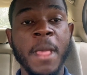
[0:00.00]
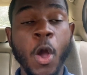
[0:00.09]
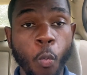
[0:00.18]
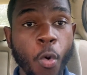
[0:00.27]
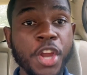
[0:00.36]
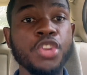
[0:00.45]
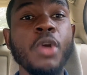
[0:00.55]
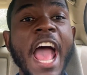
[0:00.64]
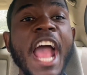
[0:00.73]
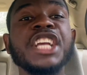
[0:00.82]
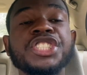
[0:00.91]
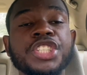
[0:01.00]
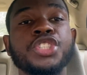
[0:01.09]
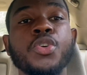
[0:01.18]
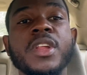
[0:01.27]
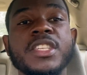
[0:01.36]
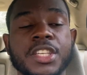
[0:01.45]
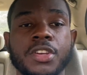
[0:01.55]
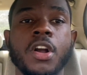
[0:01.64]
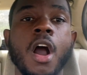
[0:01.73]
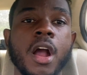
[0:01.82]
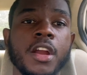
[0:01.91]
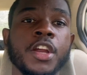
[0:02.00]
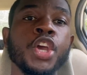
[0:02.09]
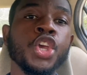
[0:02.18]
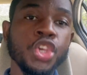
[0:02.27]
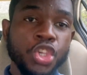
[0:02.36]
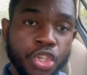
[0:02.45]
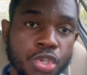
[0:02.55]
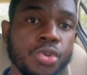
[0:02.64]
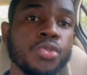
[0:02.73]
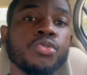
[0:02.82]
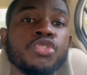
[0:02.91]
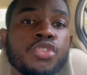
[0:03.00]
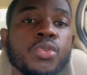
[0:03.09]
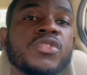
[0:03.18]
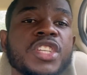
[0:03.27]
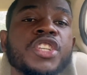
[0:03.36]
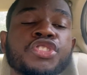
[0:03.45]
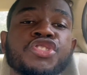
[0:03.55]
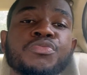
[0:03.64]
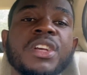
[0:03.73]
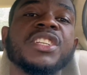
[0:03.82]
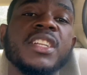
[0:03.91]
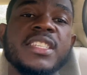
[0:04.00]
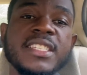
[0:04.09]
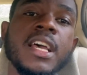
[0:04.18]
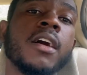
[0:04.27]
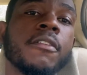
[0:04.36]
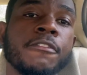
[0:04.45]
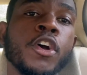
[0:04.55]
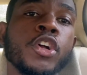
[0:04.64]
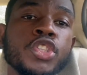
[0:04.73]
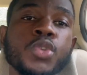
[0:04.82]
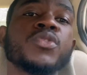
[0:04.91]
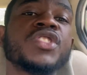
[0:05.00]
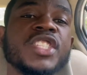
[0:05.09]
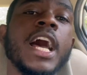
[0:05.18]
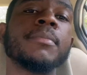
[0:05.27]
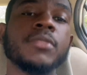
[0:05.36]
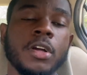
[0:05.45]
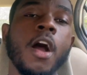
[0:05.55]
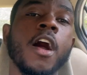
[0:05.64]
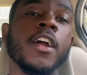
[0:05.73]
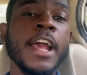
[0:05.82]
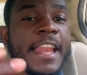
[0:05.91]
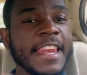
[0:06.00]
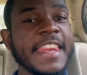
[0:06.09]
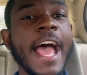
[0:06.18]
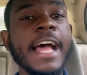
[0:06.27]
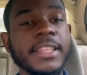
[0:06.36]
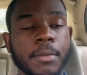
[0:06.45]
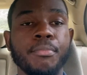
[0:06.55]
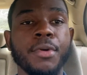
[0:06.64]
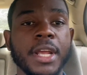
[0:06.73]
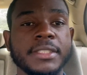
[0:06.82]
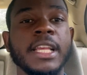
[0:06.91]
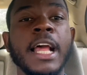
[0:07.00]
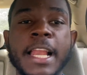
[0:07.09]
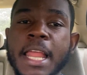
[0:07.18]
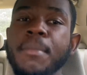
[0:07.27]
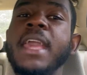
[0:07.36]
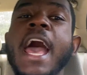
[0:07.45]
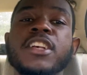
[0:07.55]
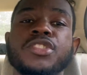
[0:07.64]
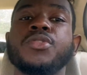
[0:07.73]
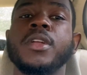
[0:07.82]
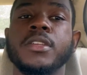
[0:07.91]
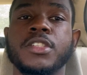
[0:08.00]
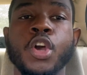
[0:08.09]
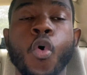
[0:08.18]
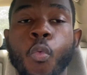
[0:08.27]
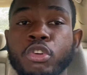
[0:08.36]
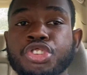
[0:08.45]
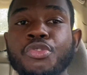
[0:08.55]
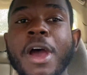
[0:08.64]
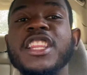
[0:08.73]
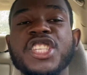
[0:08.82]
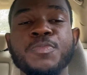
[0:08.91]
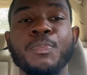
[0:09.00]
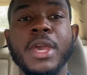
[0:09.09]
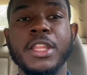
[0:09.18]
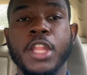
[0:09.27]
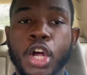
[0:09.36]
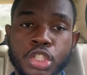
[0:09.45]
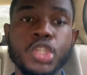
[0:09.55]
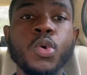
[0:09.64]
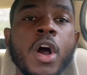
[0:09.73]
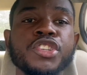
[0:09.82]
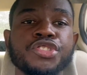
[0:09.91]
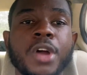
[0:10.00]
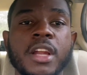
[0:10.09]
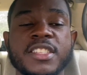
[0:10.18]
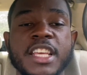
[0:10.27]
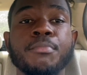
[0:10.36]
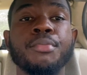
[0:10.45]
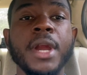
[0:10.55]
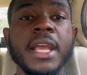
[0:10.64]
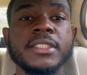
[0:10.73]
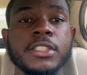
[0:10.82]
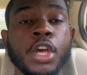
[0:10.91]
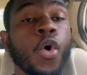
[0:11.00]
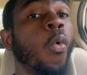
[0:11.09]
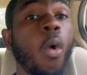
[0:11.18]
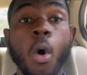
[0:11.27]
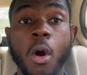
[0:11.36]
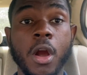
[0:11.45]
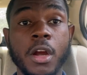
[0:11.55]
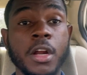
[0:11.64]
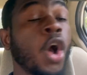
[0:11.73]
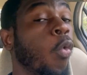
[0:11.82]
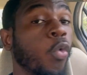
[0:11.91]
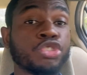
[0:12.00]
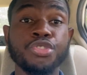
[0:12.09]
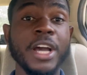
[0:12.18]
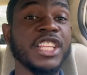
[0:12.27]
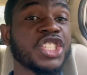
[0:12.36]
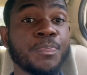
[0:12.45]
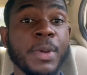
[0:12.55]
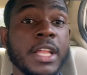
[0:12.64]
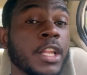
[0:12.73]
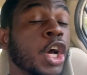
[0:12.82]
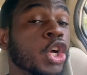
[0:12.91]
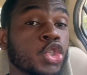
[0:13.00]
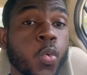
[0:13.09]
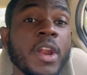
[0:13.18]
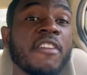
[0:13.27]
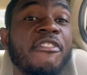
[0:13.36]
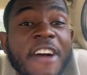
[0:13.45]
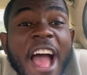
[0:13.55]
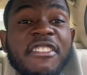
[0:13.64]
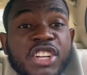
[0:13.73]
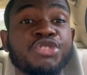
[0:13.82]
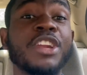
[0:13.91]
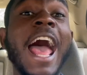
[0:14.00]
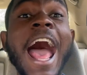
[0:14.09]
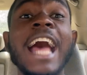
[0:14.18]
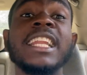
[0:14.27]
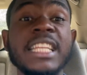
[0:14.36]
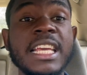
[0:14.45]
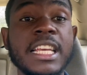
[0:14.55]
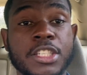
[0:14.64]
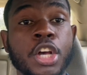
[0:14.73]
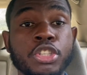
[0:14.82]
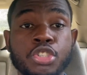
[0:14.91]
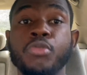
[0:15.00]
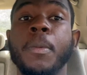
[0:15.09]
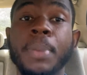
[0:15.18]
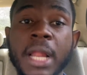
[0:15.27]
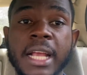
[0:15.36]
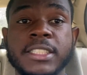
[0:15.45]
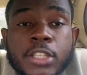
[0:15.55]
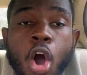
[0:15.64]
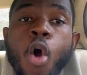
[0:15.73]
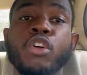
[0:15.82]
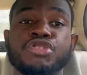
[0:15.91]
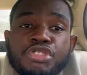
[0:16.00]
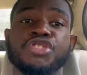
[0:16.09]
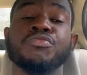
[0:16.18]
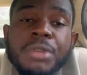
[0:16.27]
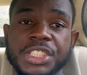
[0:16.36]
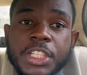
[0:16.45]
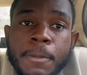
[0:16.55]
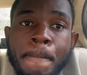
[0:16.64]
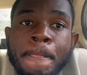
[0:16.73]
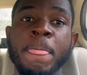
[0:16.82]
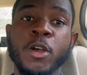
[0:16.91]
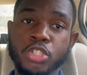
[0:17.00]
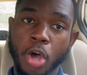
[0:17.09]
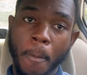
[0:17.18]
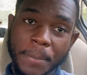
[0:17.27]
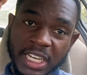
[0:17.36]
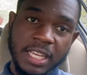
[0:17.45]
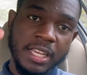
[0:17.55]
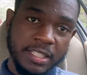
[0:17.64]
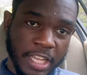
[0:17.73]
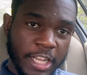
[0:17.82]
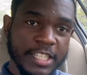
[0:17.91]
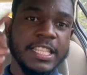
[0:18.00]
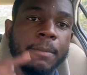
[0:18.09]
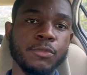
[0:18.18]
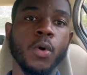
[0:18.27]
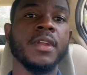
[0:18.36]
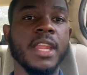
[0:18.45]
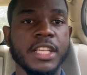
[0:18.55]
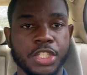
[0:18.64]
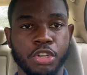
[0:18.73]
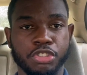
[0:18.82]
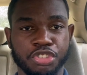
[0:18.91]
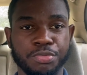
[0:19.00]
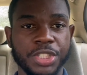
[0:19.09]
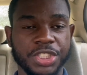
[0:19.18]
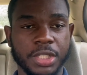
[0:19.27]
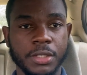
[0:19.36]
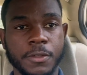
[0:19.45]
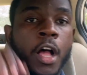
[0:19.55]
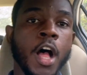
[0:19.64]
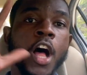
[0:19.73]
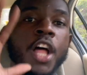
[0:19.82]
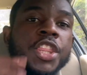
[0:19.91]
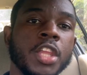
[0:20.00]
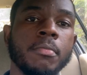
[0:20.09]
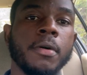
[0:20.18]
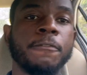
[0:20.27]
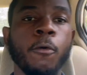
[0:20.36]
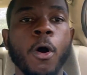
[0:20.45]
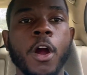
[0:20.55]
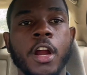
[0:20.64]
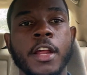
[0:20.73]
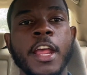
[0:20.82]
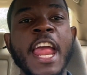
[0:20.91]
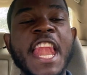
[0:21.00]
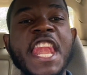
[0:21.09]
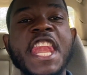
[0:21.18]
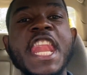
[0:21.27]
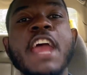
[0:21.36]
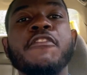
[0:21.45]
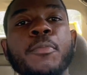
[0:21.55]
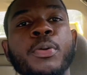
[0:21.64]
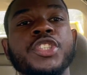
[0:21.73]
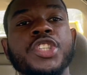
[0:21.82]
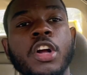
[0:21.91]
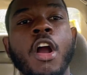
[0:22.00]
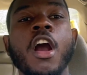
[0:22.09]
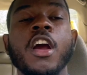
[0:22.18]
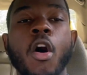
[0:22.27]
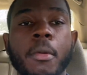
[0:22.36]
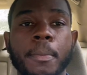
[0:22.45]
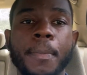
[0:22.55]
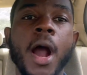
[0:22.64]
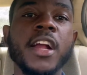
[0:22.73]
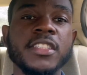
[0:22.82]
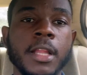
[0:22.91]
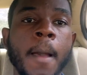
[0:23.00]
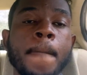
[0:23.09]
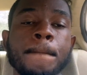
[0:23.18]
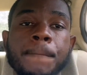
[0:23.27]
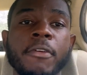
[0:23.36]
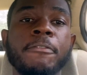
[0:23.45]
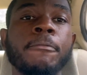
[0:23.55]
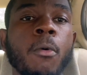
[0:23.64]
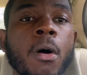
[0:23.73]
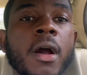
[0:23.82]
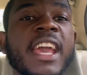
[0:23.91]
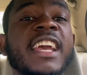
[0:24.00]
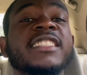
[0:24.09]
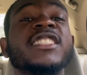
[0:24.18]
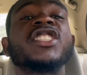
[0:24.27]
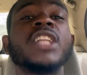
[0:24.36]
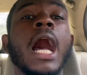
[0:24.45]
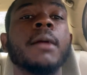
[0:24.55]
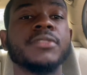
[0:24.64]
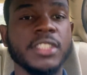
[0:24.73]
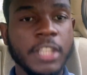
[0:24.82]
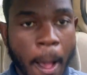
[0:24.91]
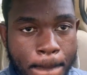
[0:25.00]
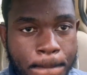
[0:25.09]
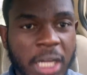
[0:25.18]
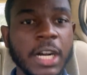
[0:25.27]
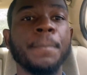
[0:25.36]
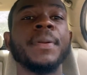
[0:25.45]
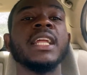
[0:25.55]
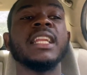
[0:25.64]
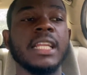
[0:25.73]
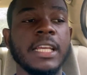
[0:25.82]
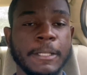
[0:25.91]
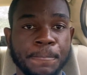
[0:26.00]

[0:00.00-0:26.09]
When you actually do this in your car, you using the transmission itself to stop the car, not the brakes. Let me ask you this: would you rather spend $200 in brakes, or would you rather spend $2,500 at least to replace a whole transmission? So please stop doing this in your transmission. Number 4, never put your car on park before it stops completely.